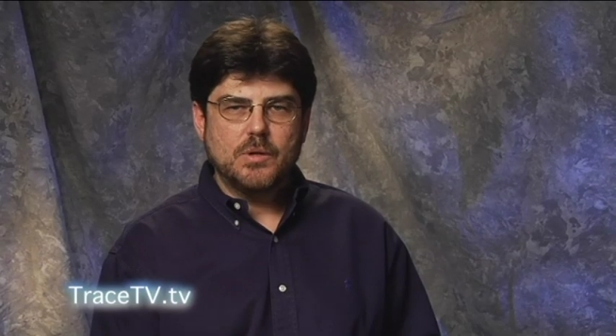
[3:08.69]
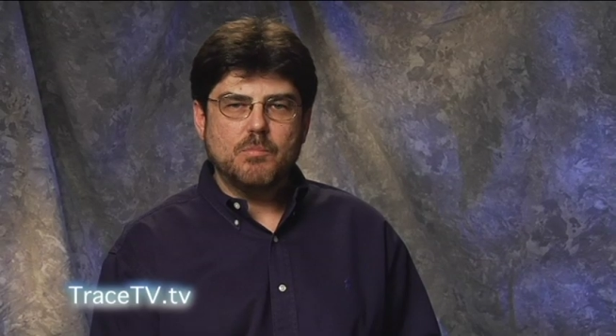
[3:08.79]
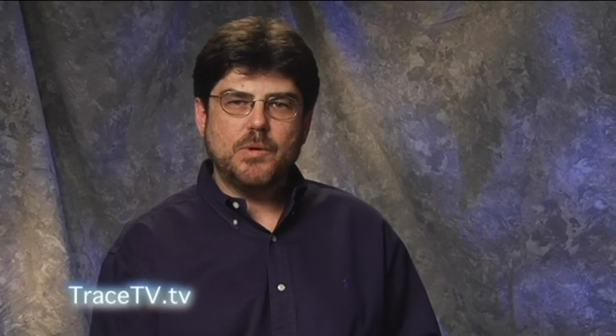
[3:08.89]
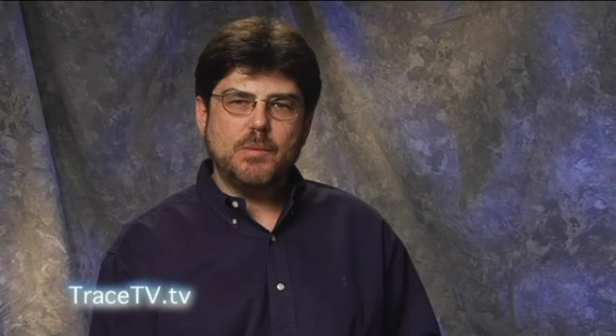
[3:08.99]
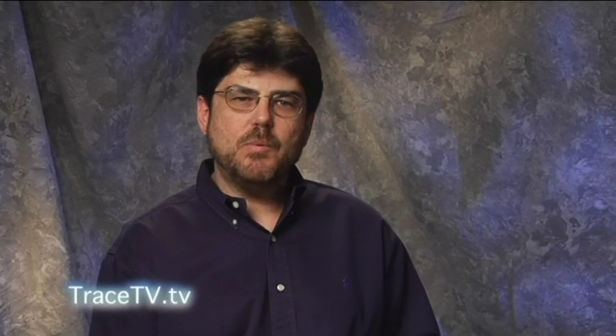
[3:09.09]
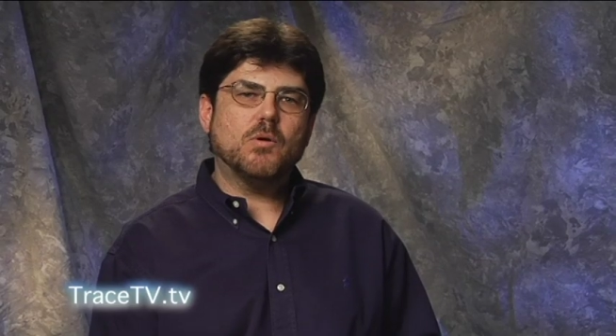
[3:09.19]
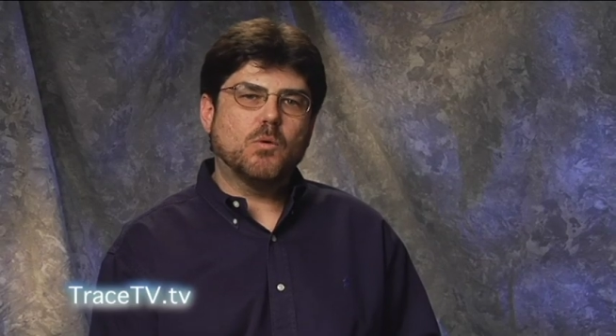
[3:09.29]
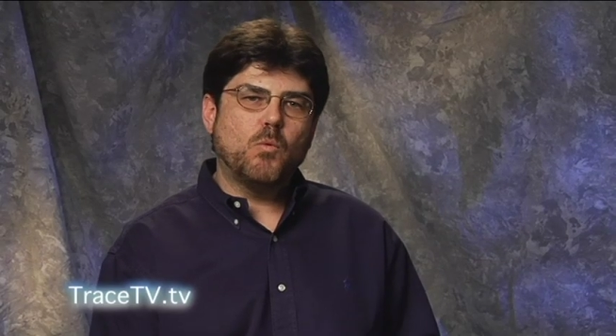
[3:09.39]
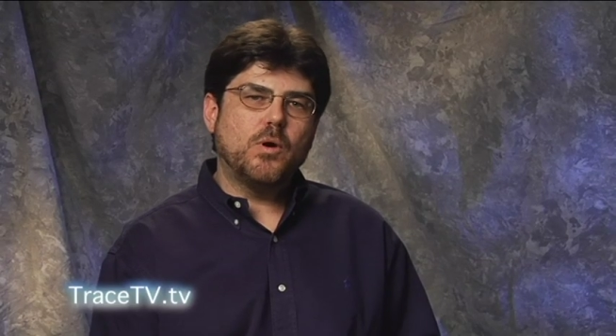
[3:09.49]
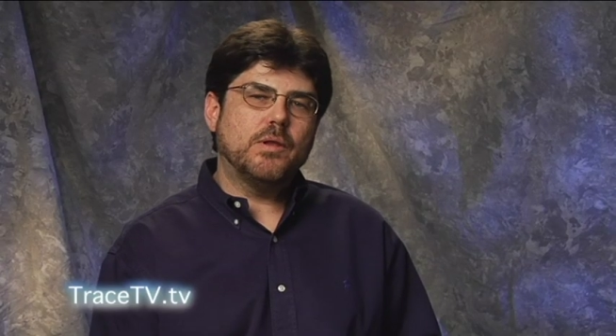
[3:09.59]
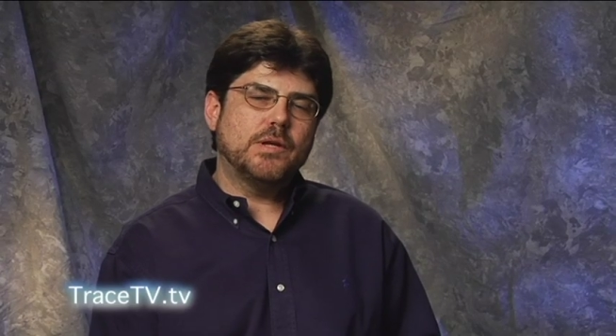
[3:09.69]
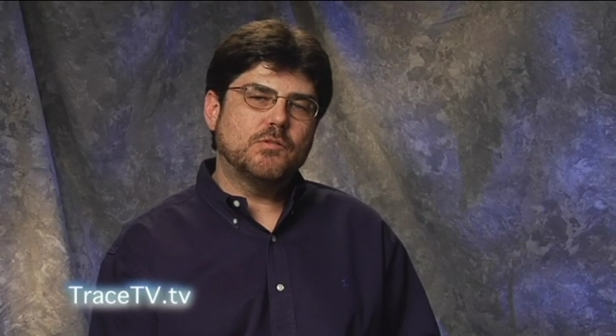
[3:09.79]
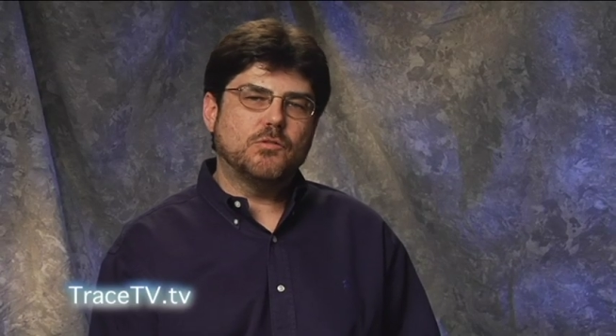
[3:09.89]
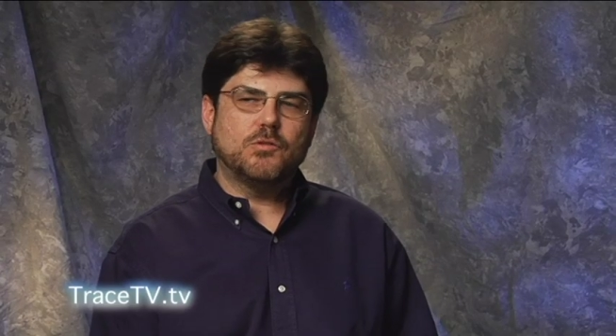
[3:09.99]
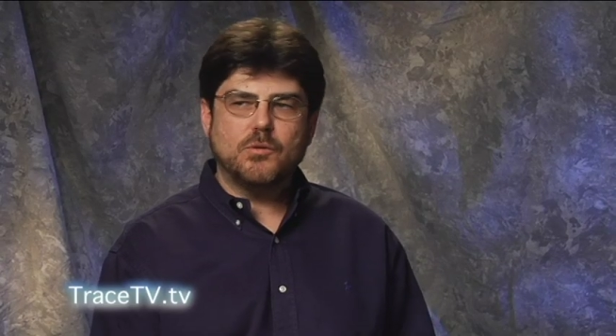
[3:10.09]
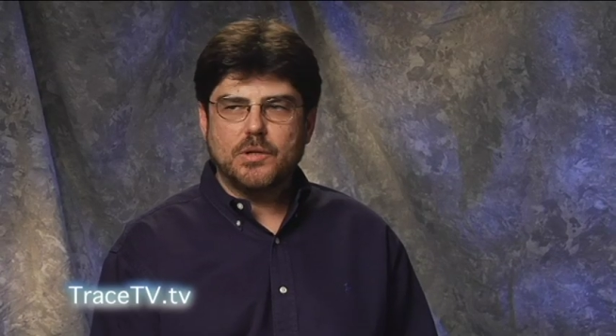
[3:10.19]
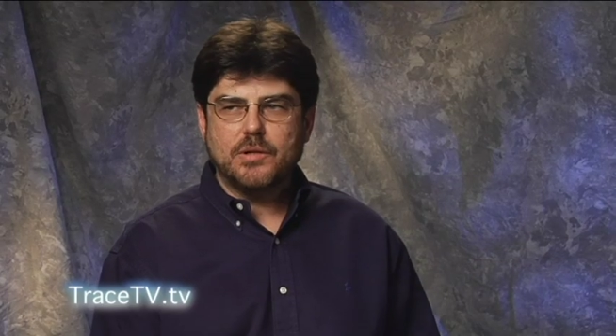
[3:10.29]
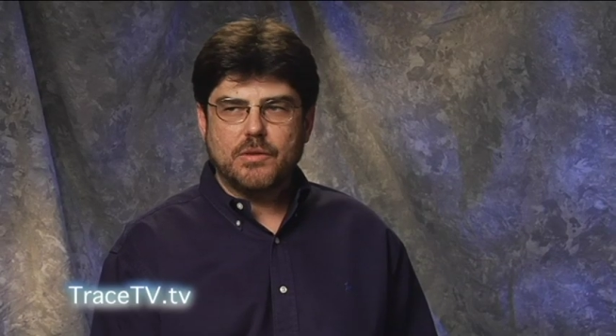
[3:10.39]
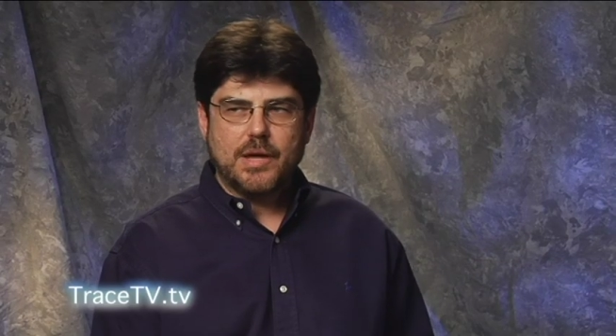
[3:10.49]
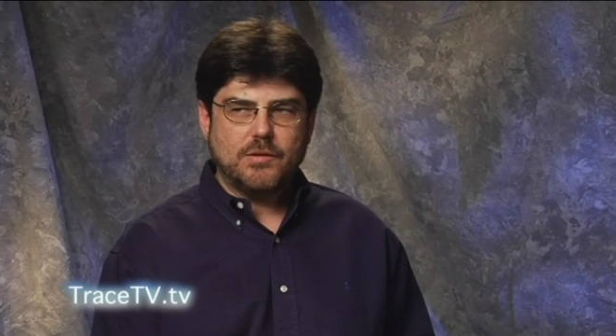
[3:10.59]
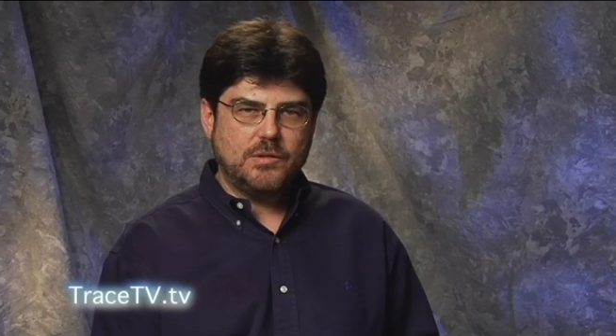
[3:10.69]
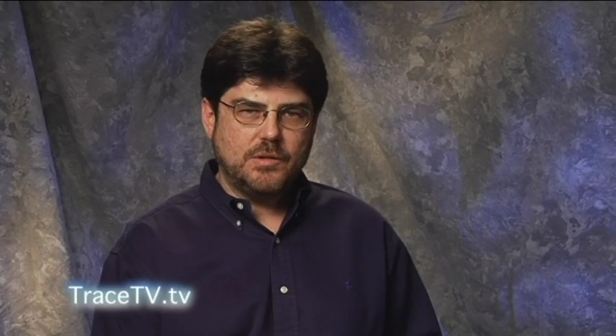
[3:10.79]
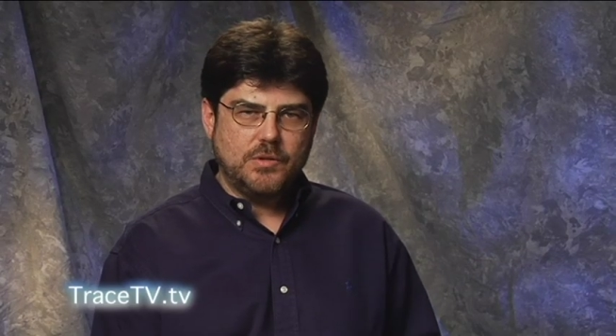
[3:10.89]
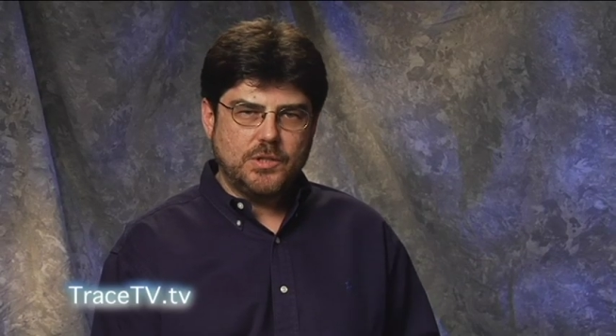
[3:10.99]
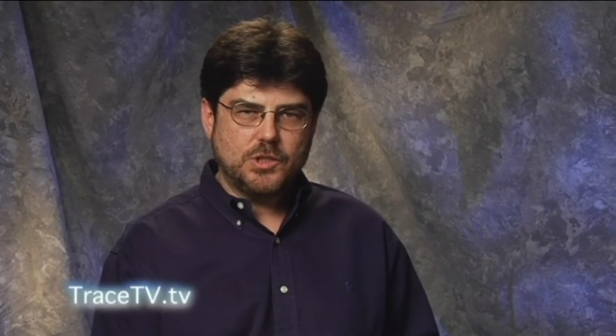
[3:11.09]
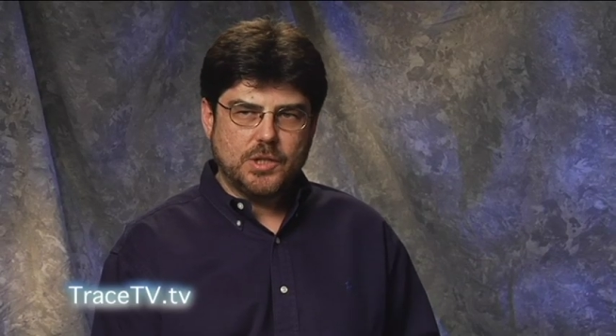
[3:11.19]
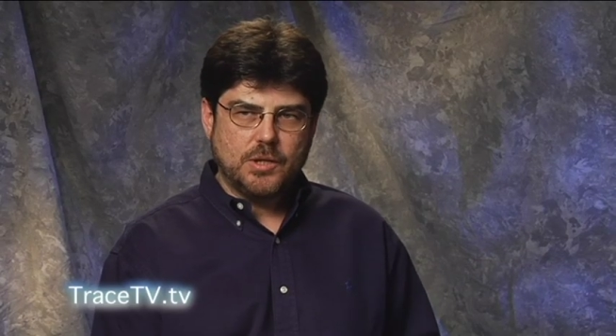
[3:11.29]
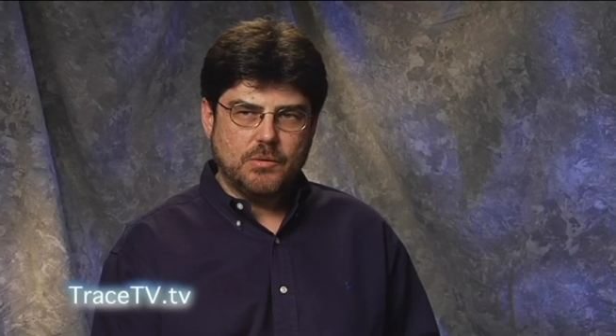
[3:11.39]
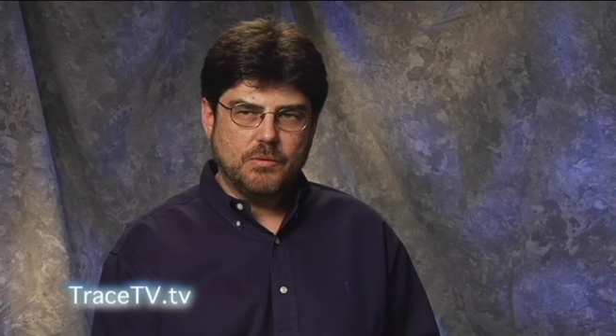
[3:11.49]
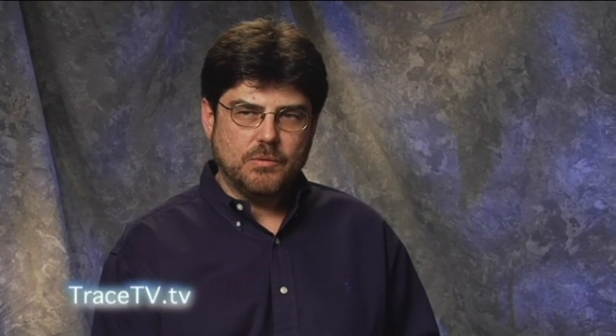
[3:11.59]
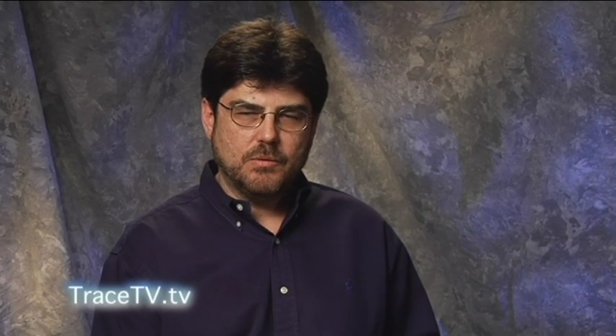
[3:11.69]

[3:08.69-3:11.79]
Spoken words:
People are willing to tune into that TV show